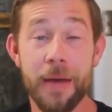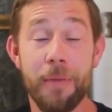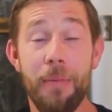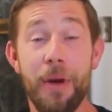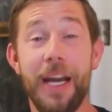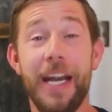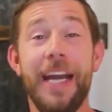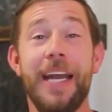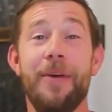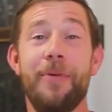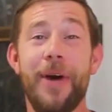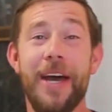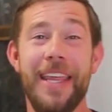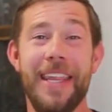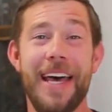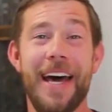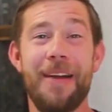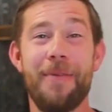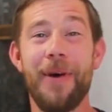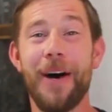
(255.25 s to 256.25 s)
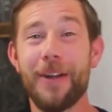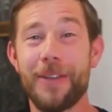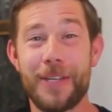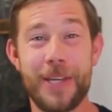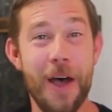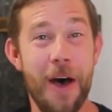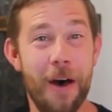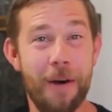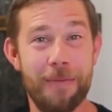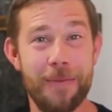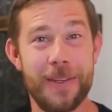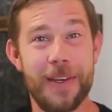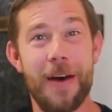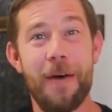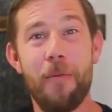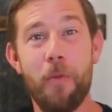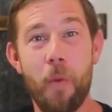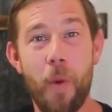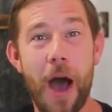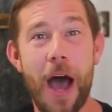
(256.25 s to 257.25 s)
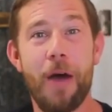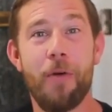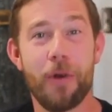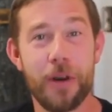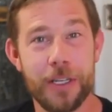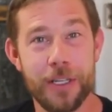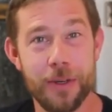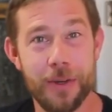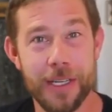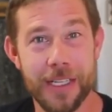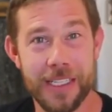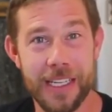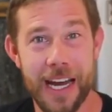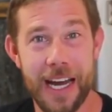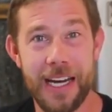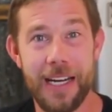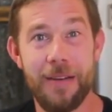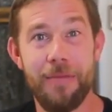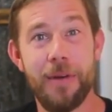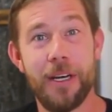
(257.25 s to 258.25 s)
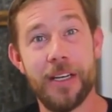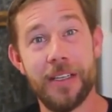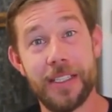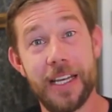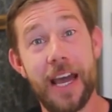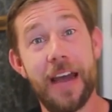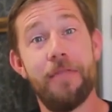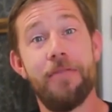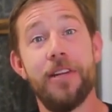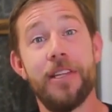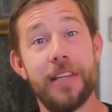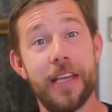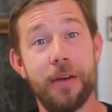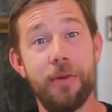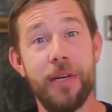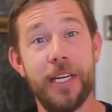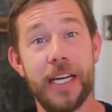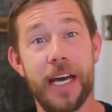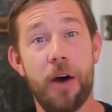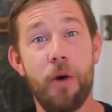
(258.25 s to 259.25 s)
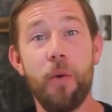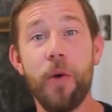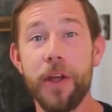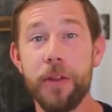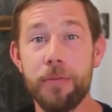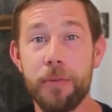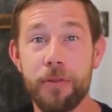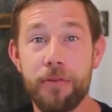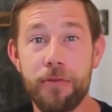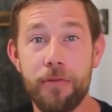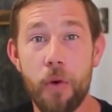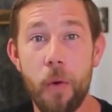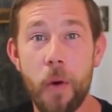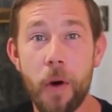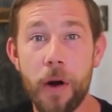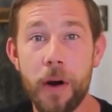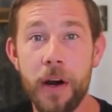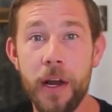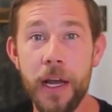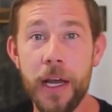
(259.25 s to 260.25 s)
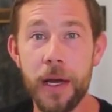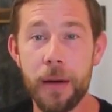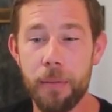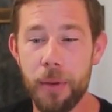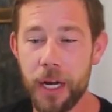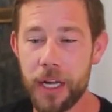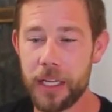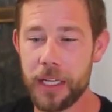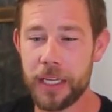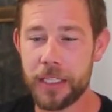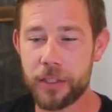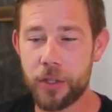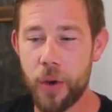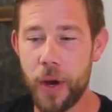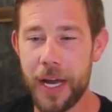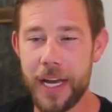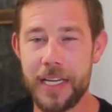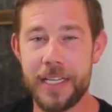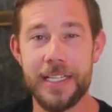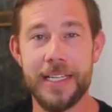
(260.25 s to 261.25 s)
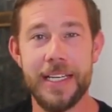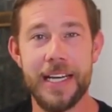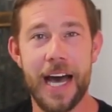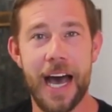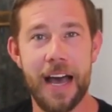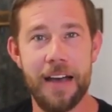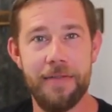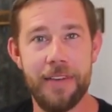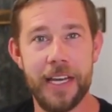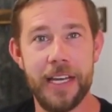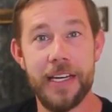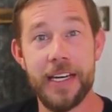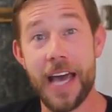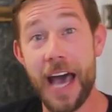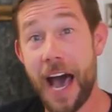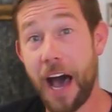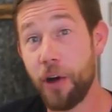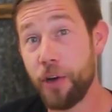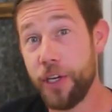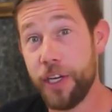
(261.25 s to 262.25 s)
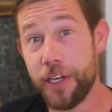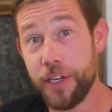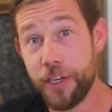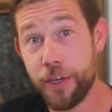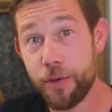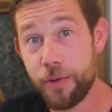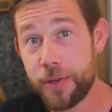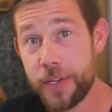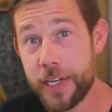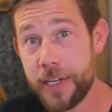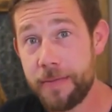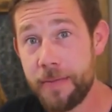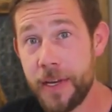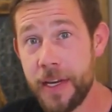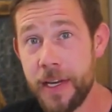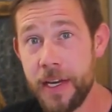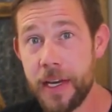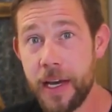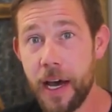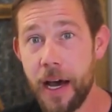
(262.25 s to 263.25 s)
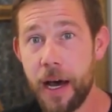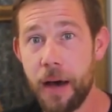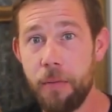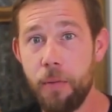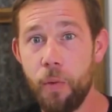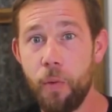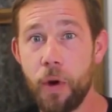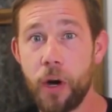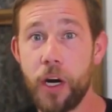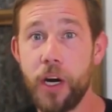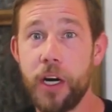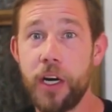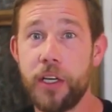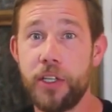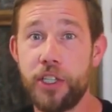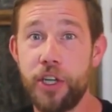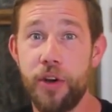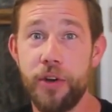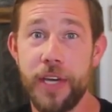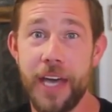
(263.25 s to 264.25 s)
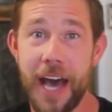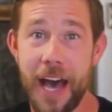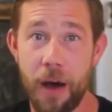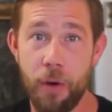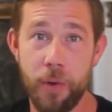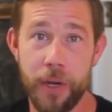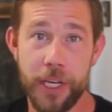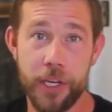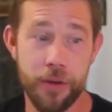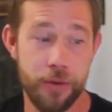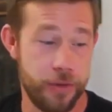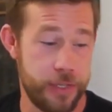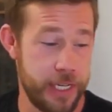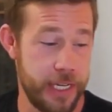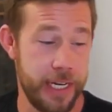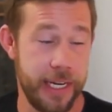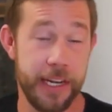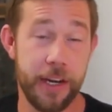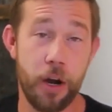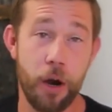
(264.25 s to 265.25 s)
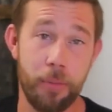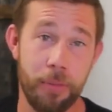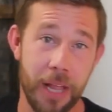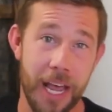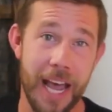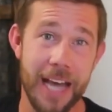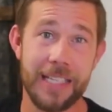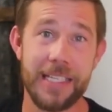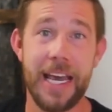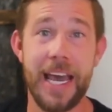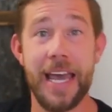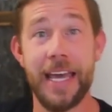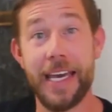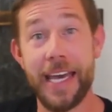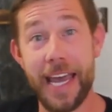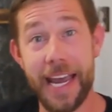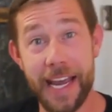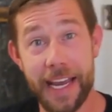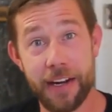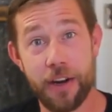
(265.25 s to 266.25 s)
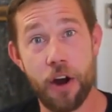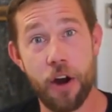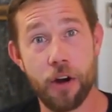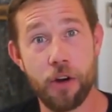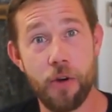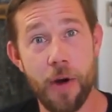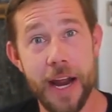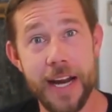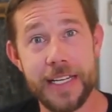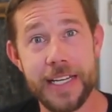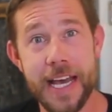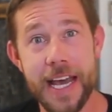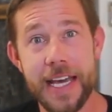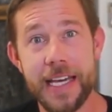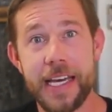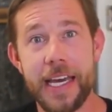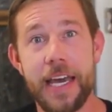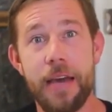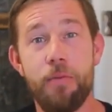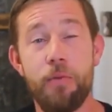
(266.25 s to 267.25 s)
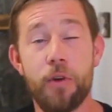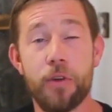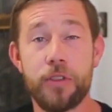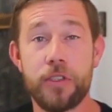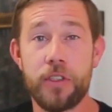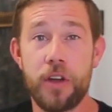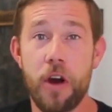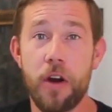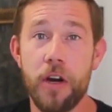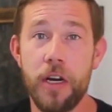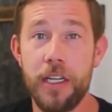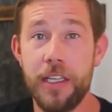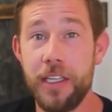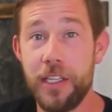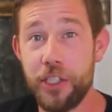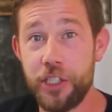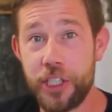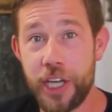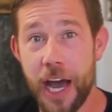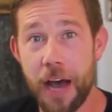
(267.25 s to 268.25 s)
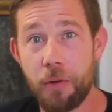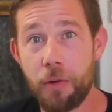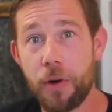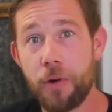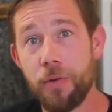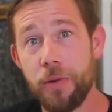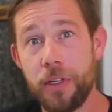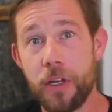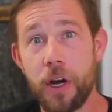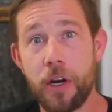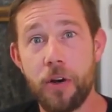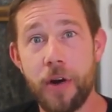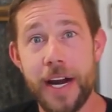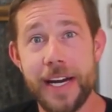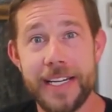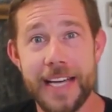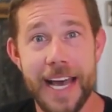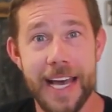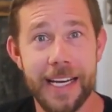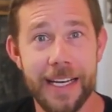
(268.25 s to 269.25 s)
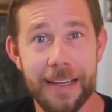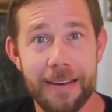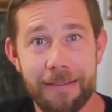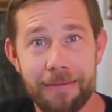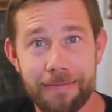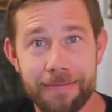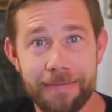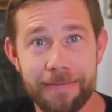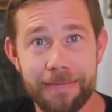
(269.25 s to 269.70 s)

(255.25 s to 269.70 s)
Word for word: But anyway, that about sums up why we're so excited because of everything we dealt with before. But let's go ahead and dive into how you use it. Um, we're going to show you how we use it in our black tank and our gray tank, and we'll start in the shower with our gray tank.